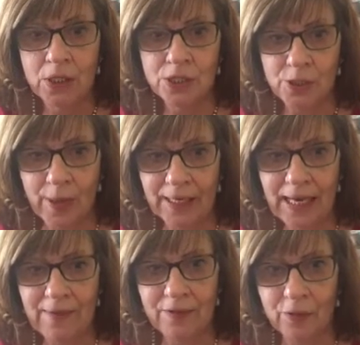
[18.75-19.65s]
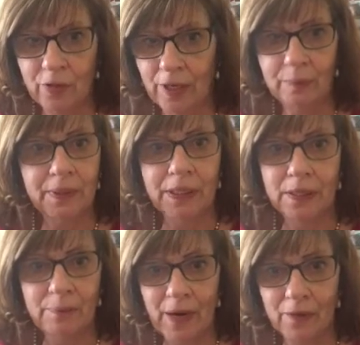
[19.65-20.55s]
So I could have an
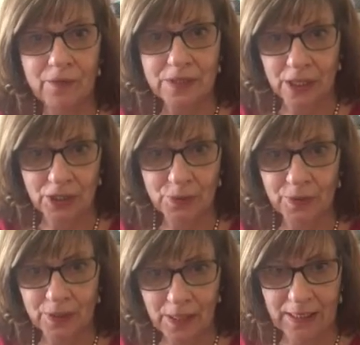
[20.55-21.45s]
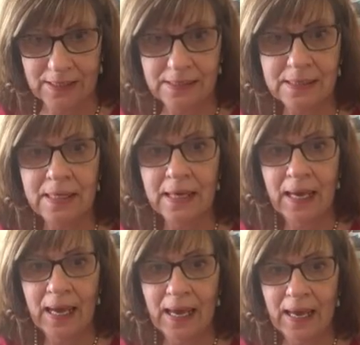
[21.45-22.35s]
incredibly powerful session with a client,
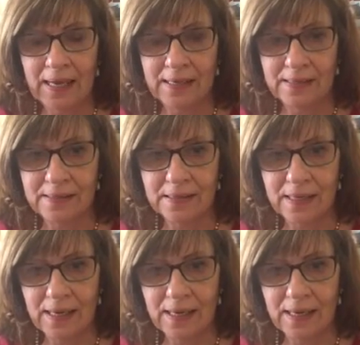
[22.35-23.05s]
and